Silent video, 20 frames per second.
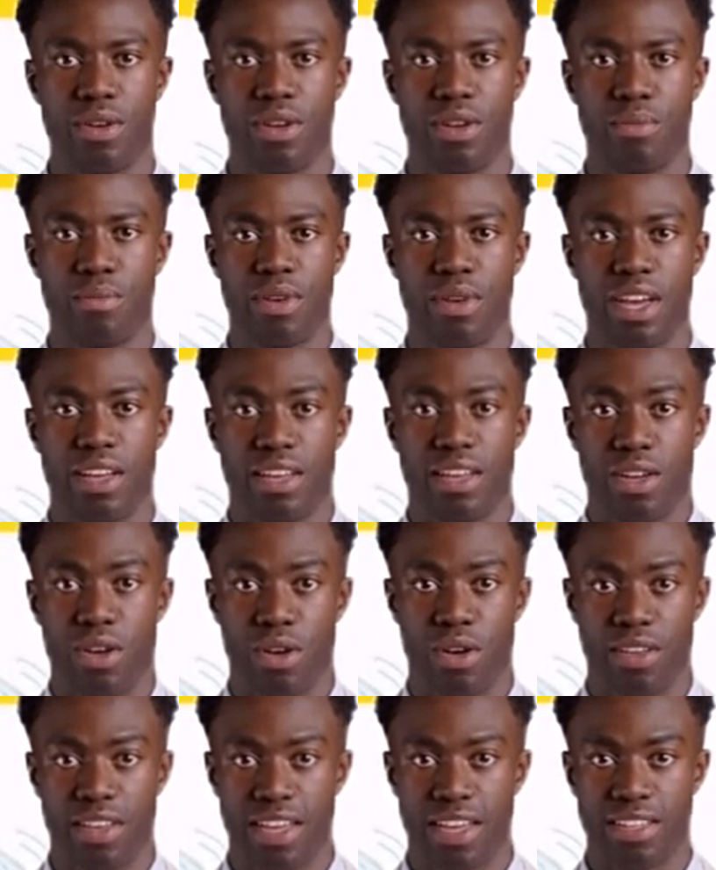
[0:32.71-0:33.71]
You've got an
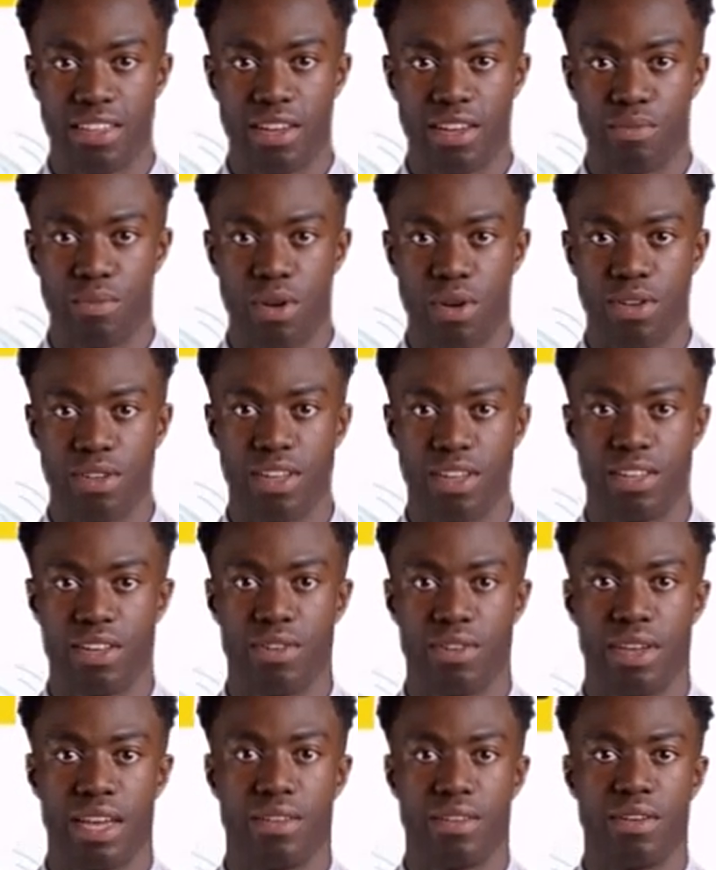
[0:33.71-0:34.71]
audience, they're watching,
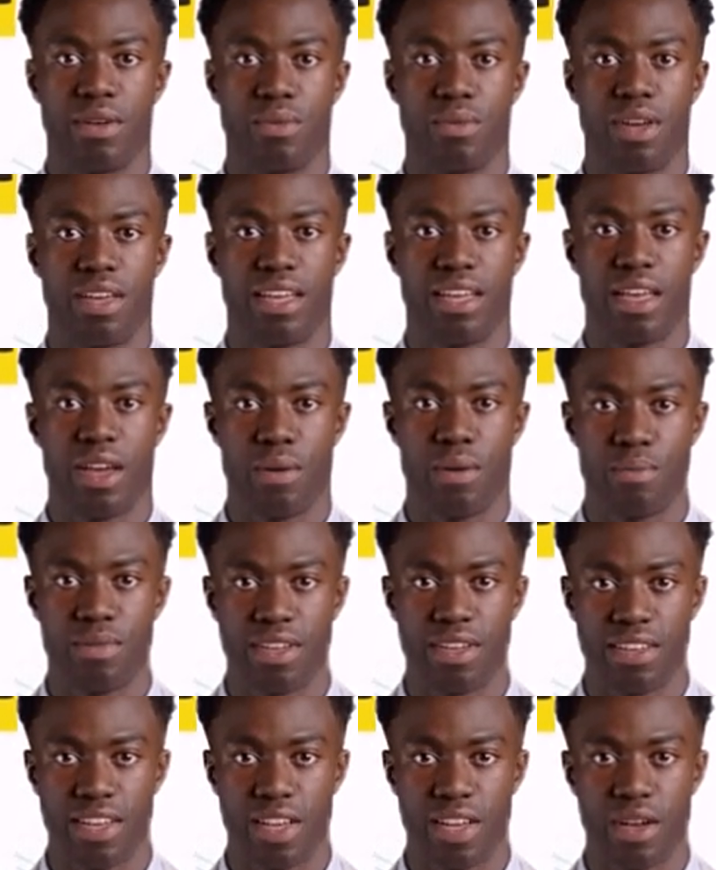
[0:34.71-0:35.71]
they're leaving great
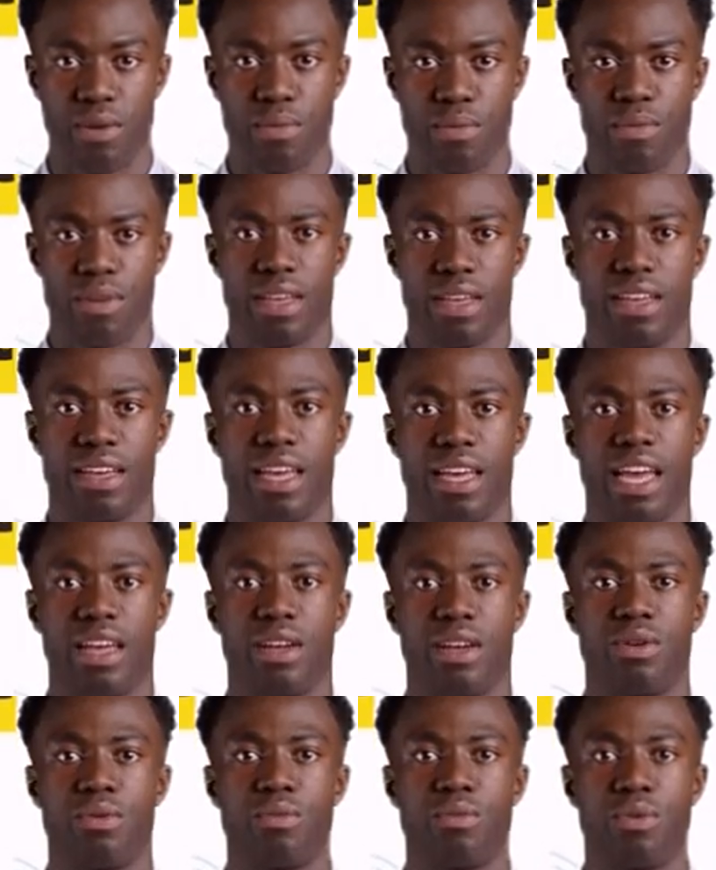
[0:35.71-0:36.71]
comments, but the
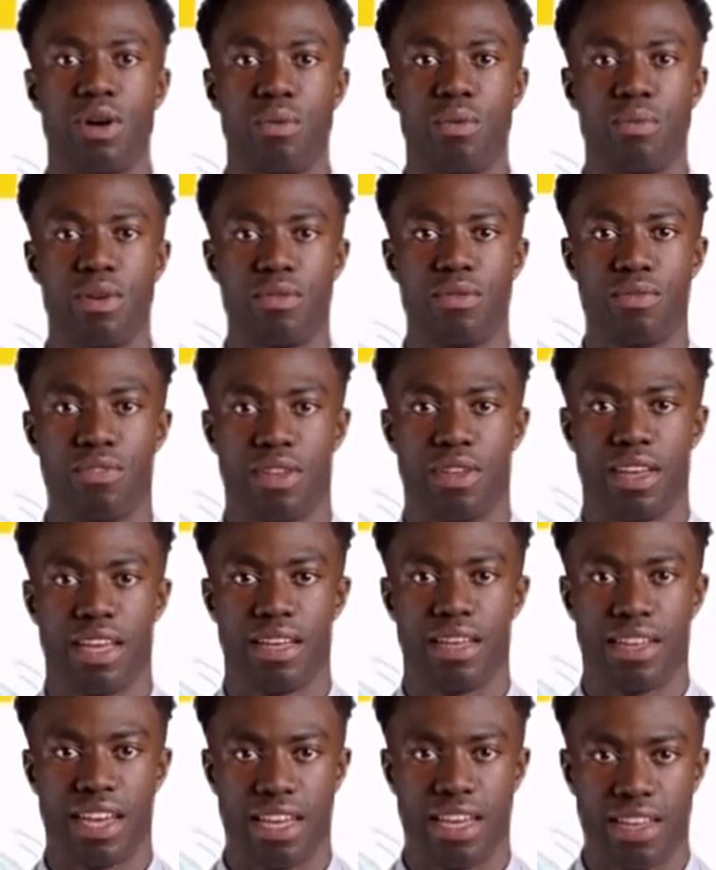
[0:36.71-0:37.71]
second you drop an
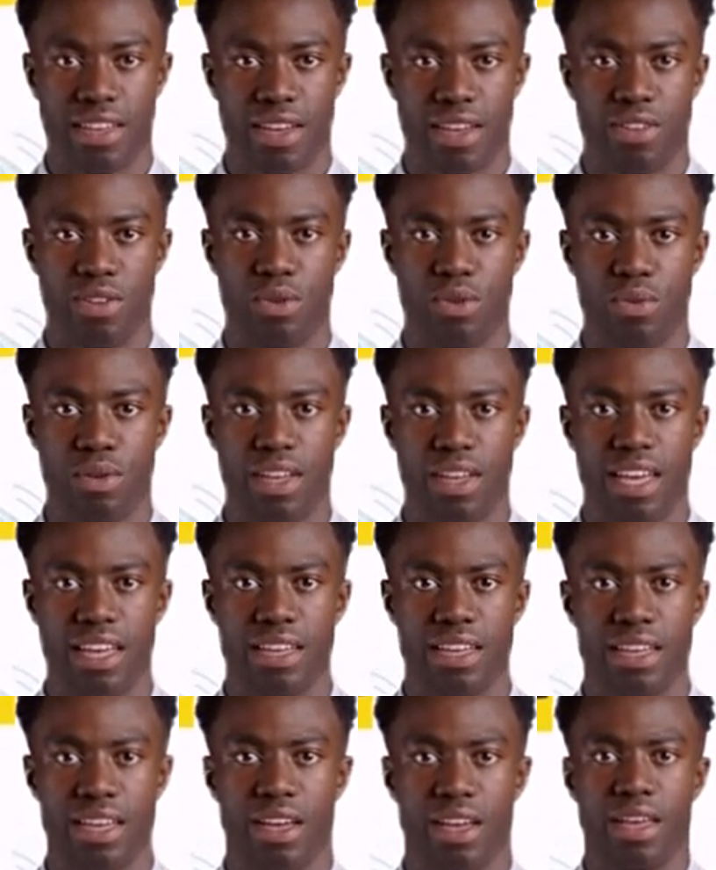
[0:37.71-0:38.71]
affiliate link,
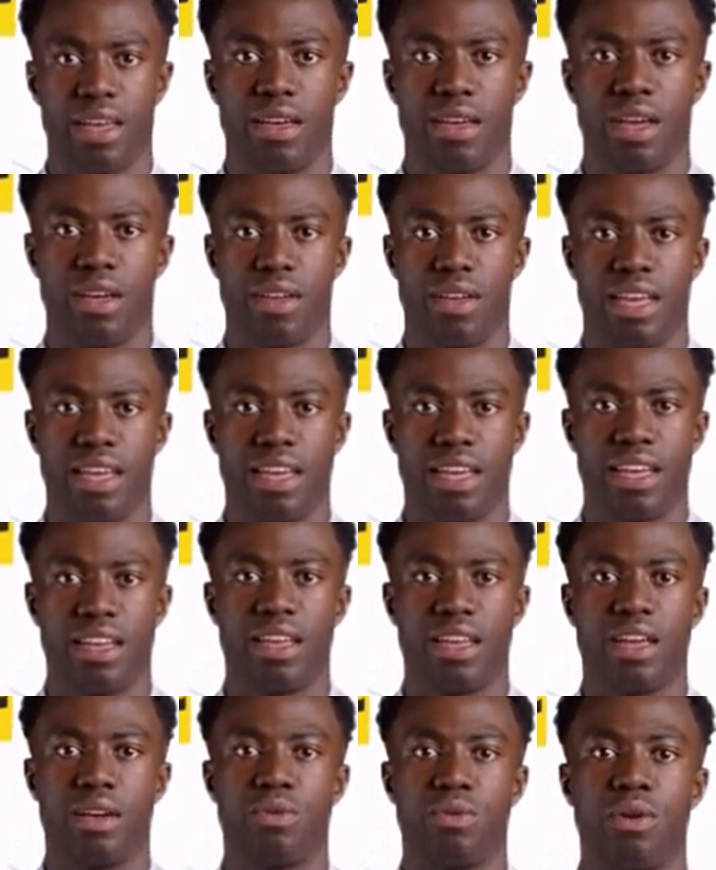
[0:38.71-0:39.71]
crickets, literally
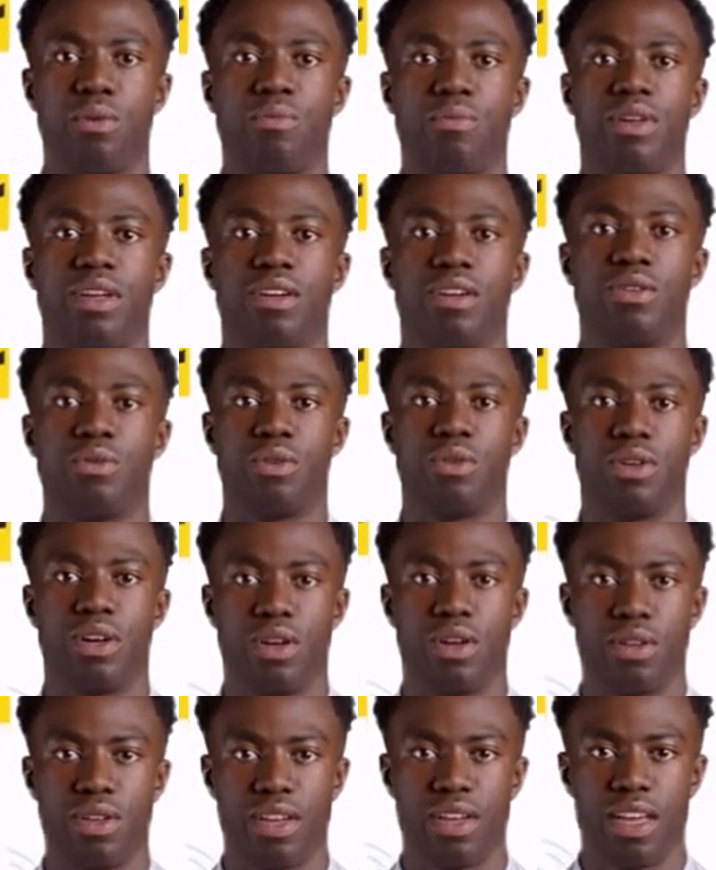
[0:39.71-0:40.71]
zero financial
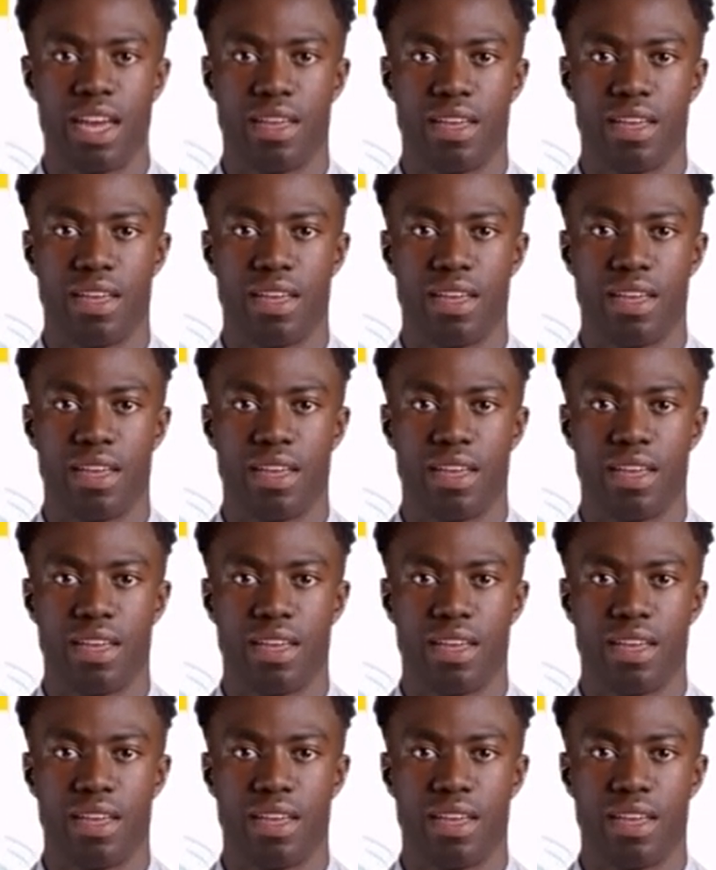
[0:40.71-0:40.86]
return.